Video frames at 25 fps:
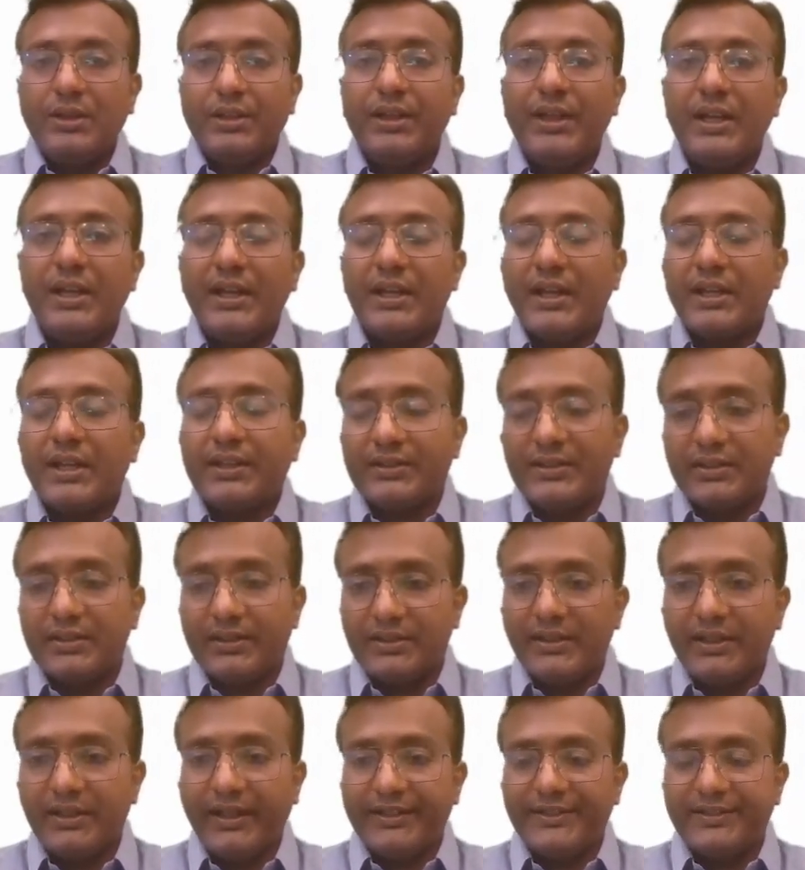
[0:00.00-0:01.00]
Here are
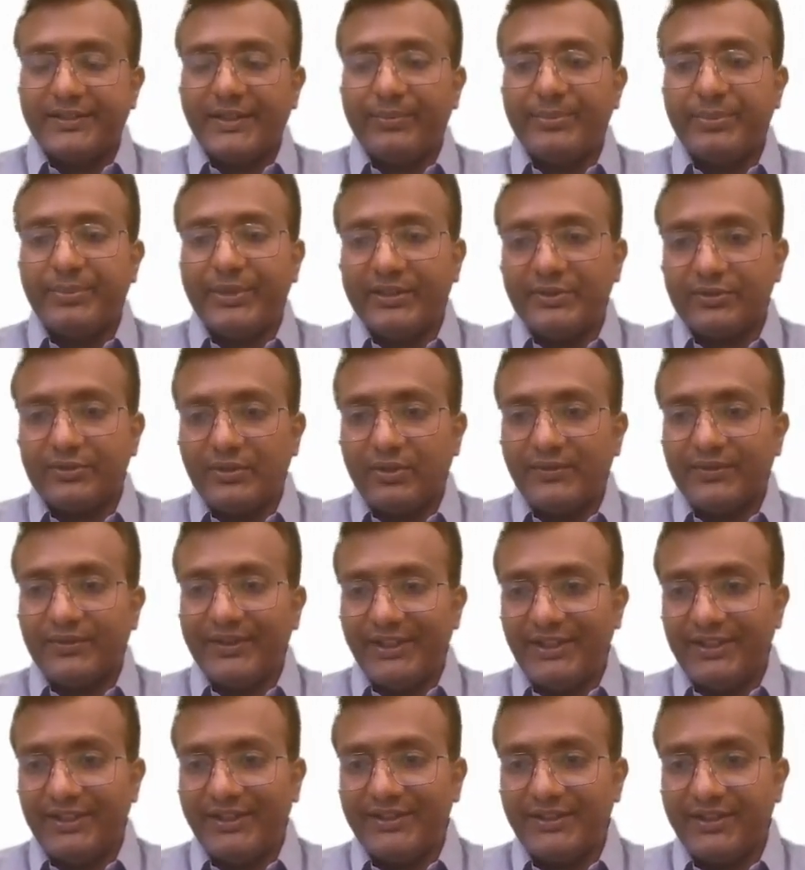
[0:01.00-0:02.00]
certain examples of
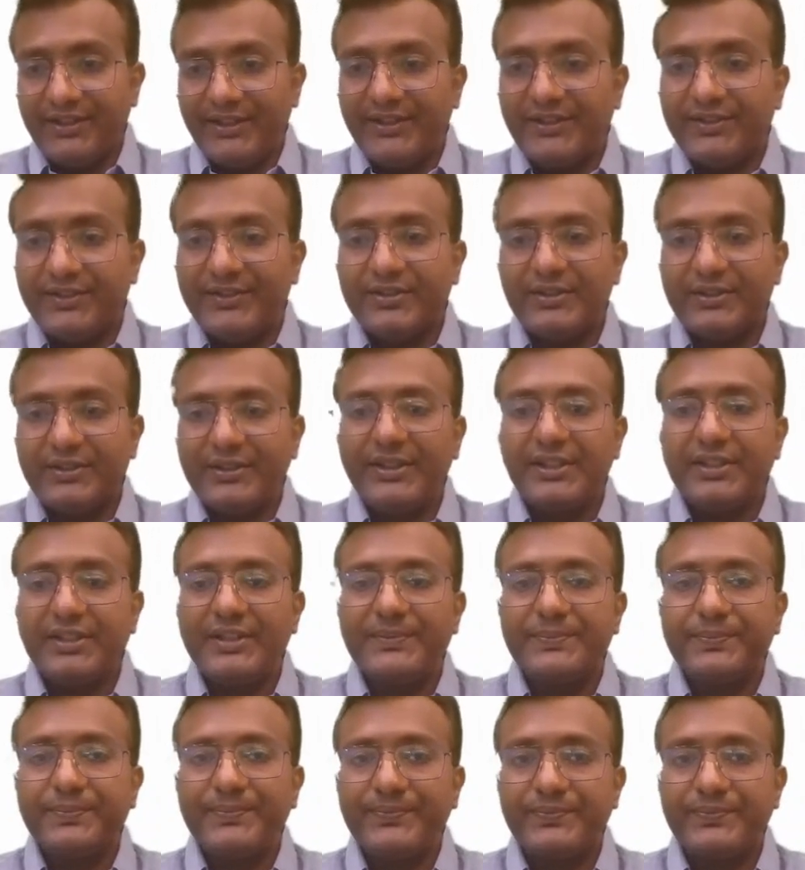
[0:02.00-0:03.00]
the series circuit.